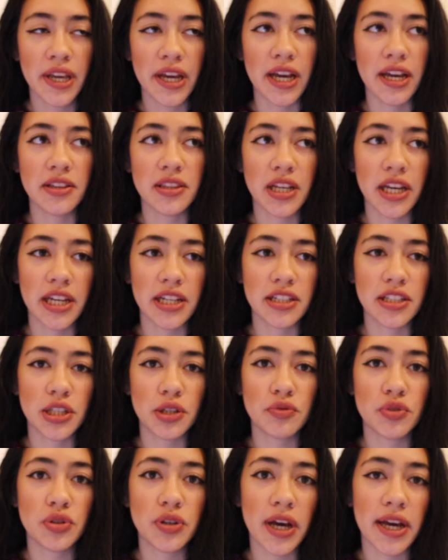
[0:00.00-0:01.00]
and then
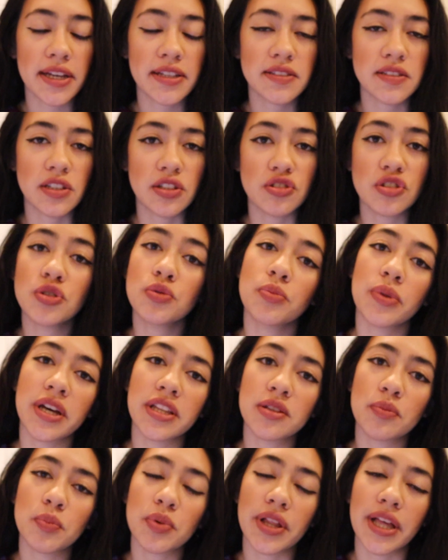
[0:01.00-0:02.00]
give you guys the
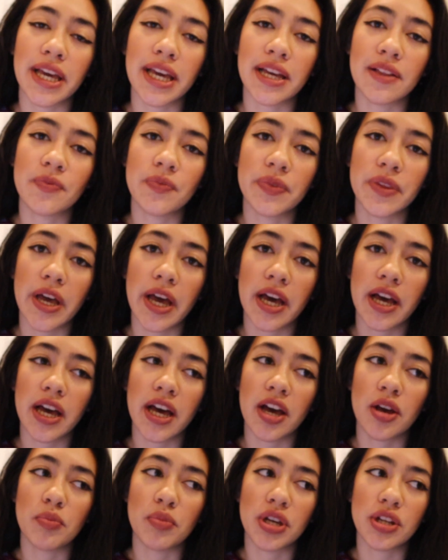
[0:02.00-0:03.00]
2-month plan that
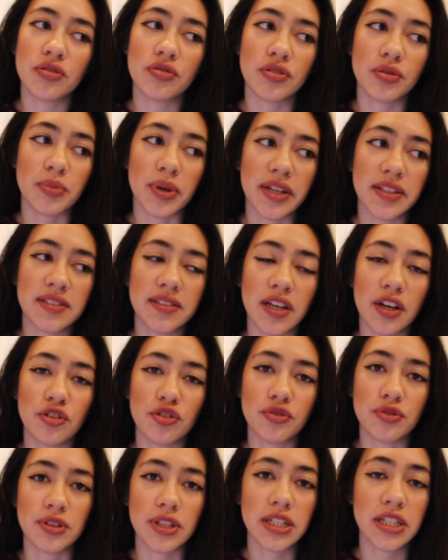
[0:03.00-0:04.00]
I made for
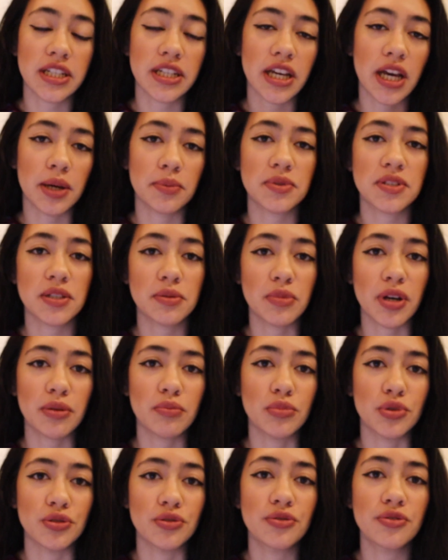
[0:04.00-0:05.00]
myself leading up to my
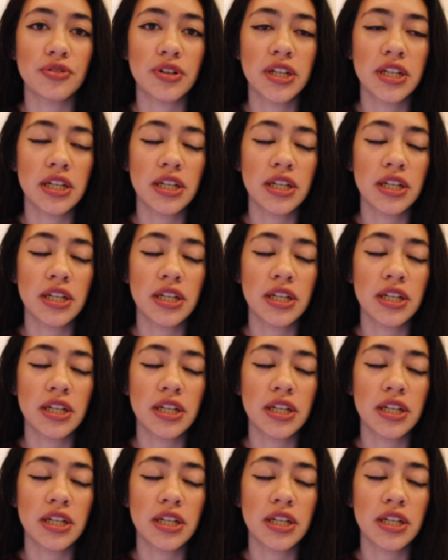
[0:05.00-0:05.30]
move.